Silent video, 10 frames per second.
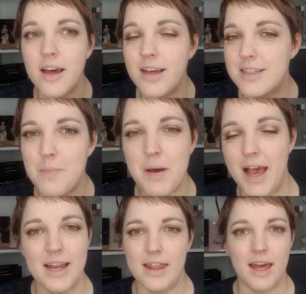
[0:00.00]
it's a
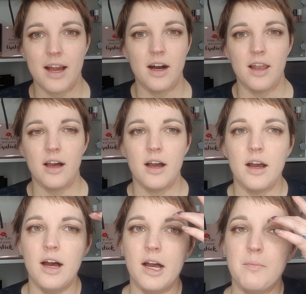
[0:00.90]
barely there colour.
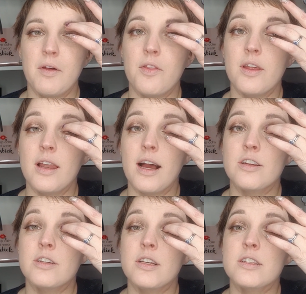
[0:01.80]
The
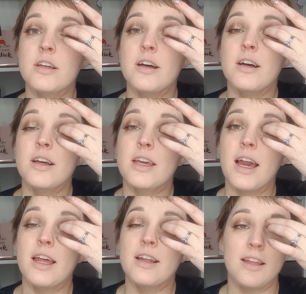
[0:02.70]
lashes,
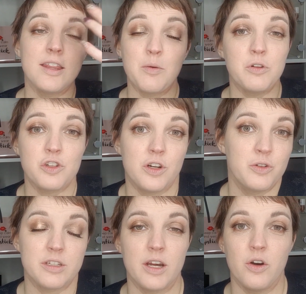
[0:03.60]
again, like, they were a
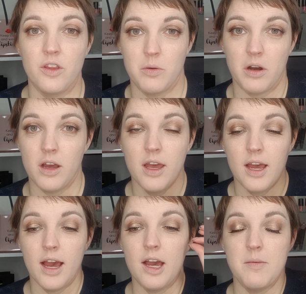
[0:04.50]
struggle to get on, they were,
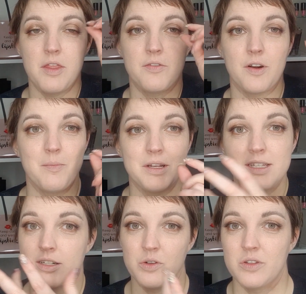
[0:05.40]
and the front bit's
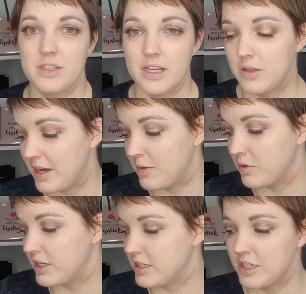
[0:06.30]
still not sitting the way I
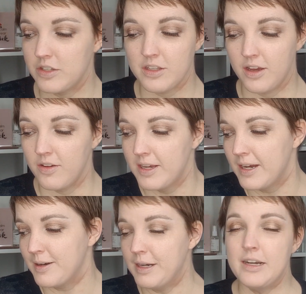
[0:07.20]
want it to, so
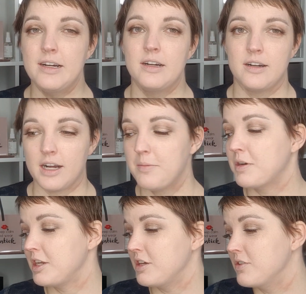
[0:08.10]
I'm
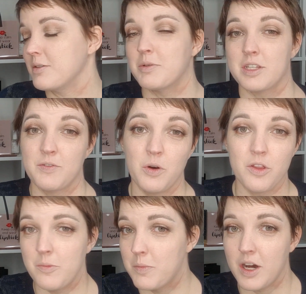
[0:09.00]
going to use them because I've got
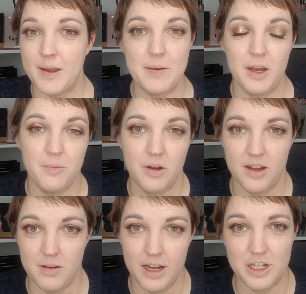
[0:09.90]
them, but
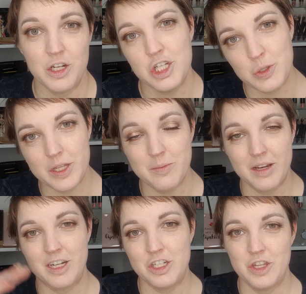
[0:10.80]
I don't enjoy them
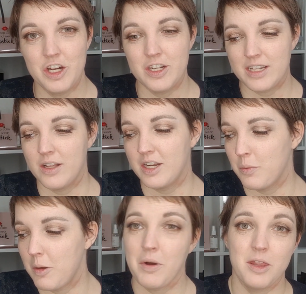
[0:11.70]
like I do the Ardell, and I
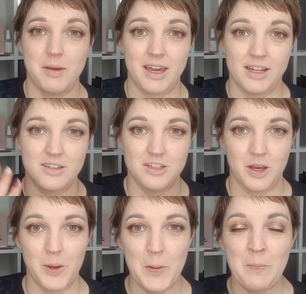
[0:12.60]
won't buy them again.
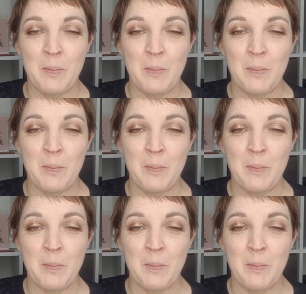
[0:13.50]
So